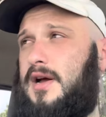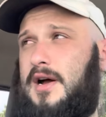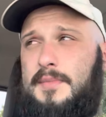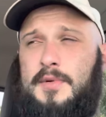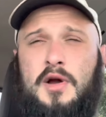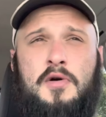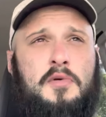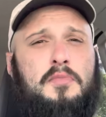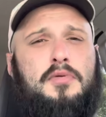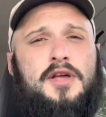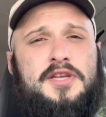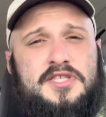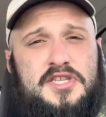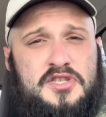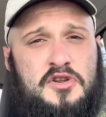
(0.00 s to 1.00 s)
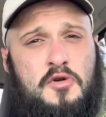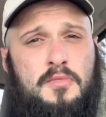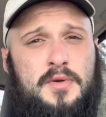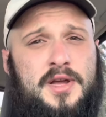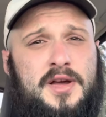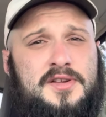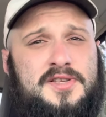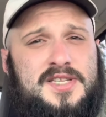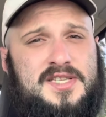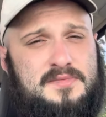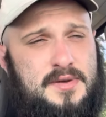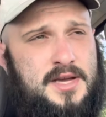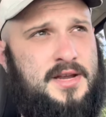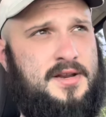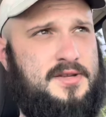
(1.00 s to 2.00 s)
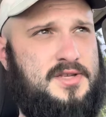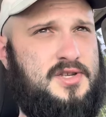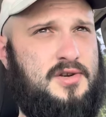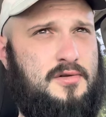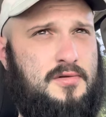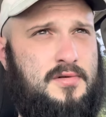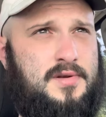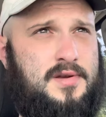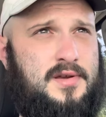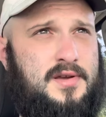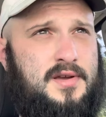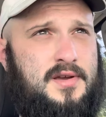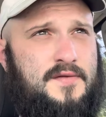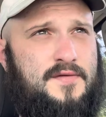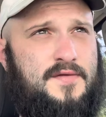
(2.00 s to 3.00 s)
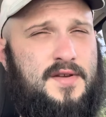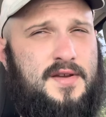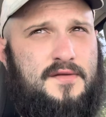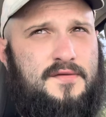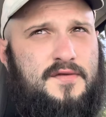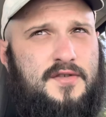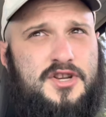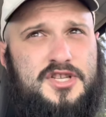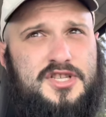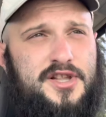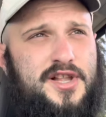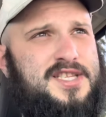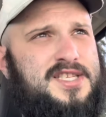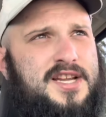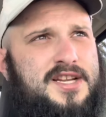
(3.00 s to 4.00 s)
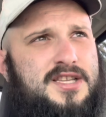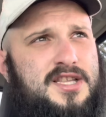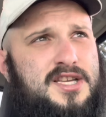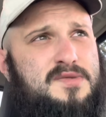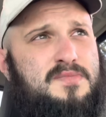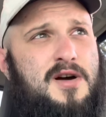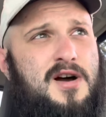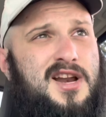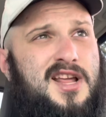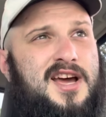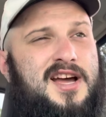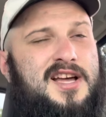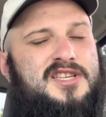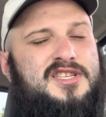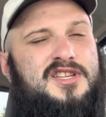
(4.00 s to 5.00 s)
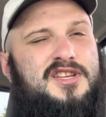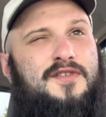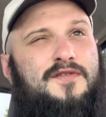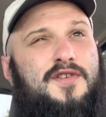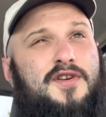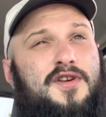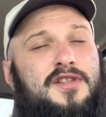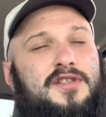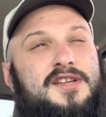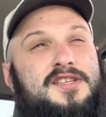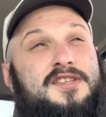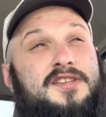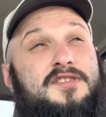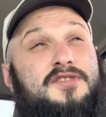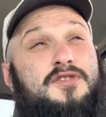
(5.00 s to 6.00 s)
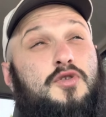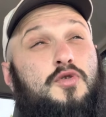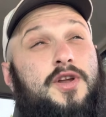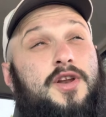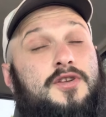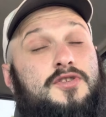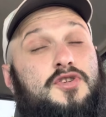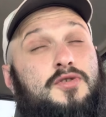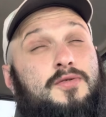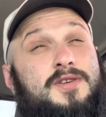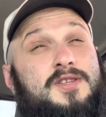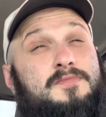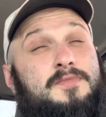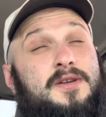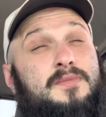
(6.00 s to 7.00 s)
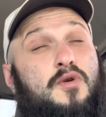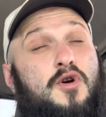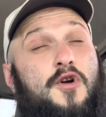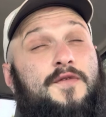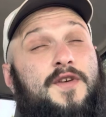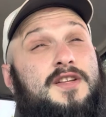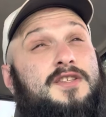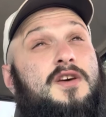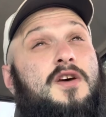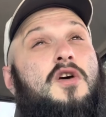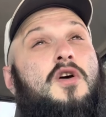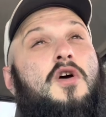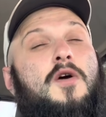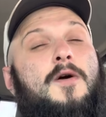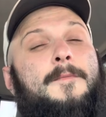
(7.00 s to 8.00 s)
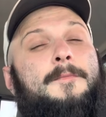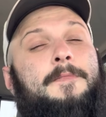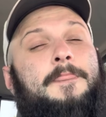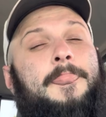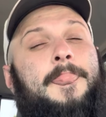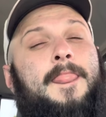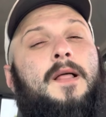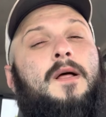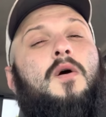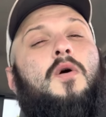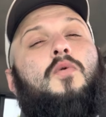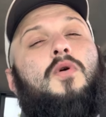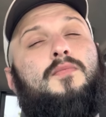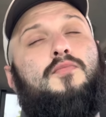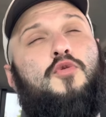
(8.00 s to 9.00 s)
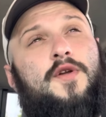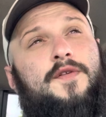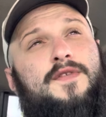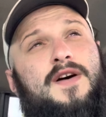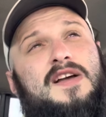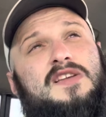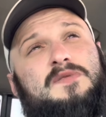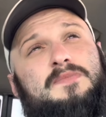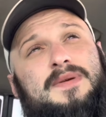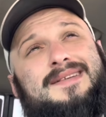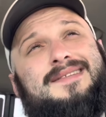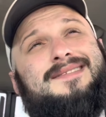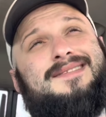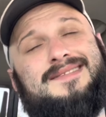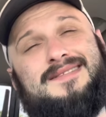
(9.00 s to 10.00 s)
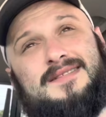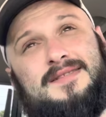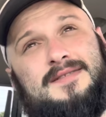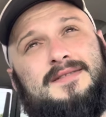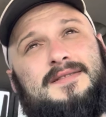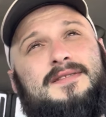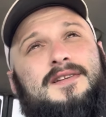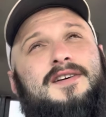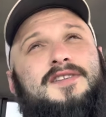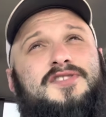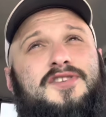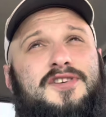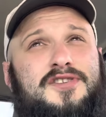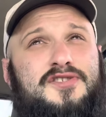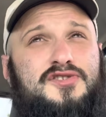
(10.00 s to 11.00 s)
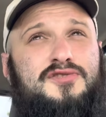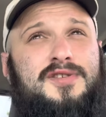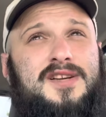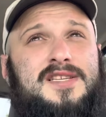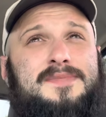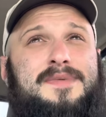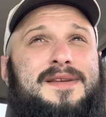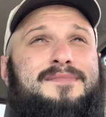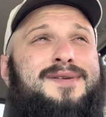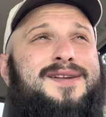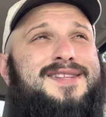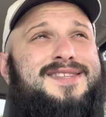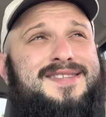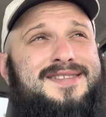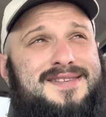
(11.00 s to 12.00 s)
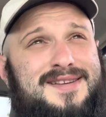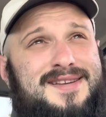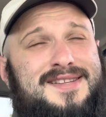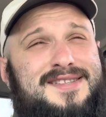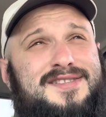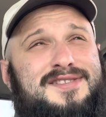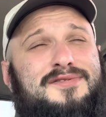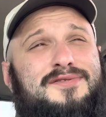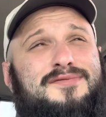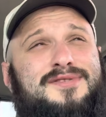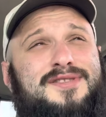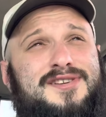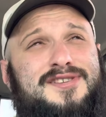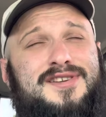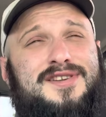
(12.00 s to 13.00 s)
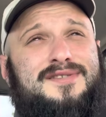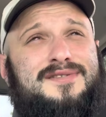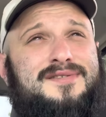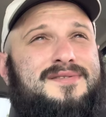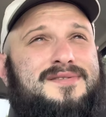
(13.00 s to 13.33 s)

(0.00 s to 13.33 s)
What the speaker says: I'm going places nobody else has been. So if you're just listening to this podcast, if you could listen to it on 2x speed, perfect. 1.5 speed, not as good as 2x speed, but it's still decent.